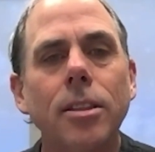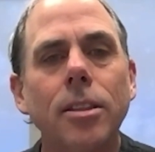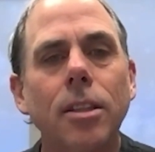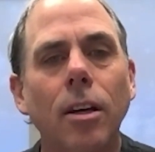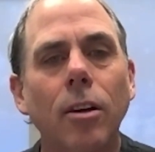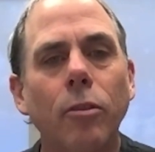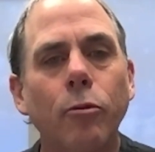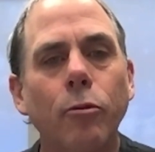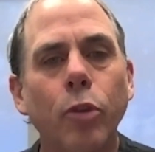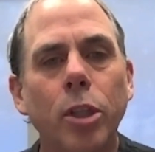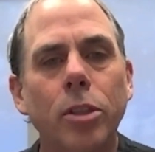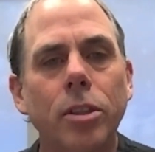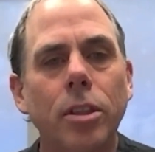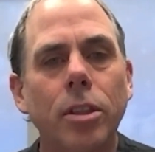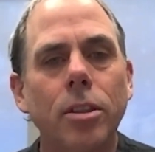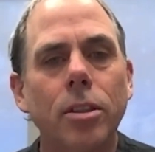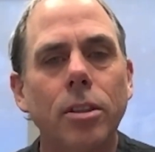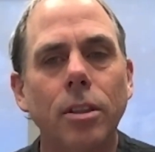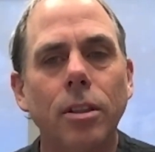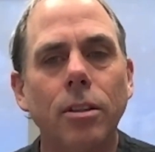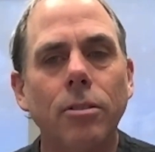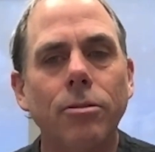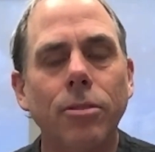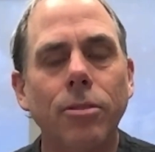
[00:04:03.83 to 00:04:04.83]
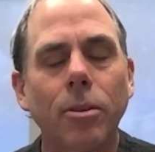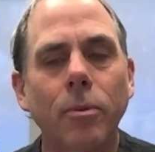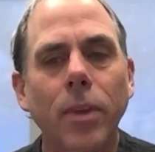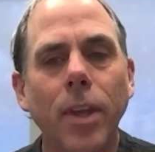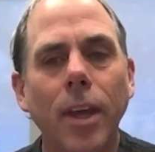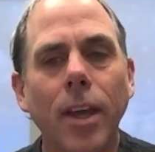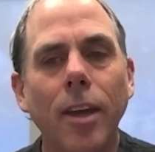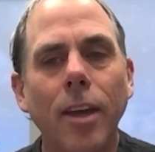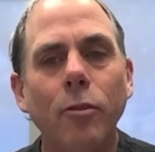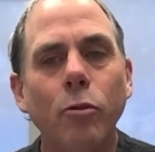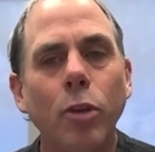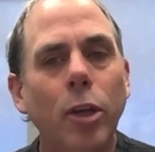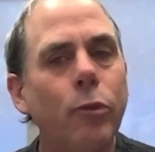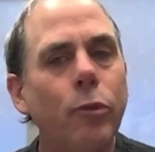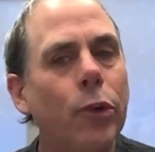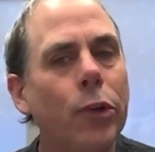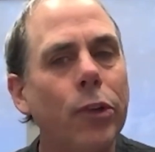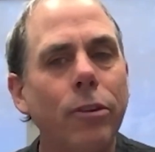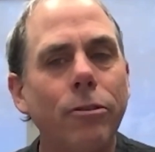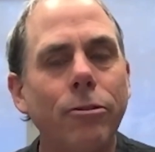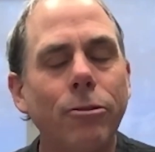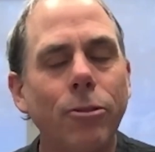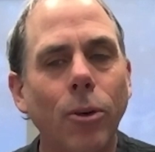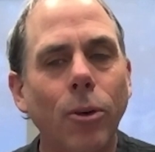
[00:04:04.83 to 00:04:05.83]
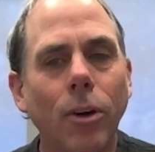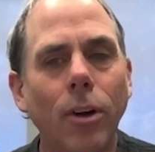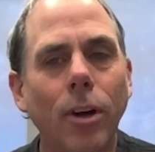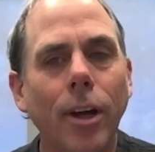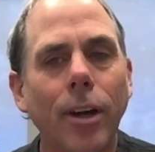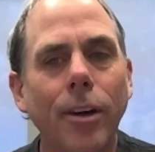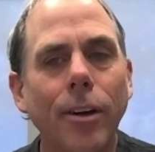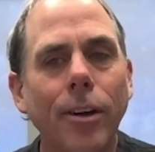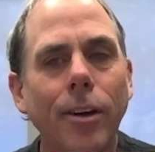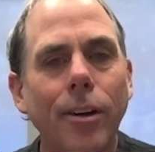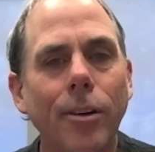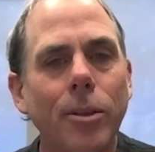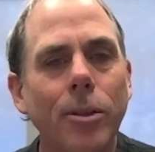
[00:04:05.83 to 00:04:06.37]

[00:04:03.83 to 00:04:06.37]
Our business grew from 10 people to 400.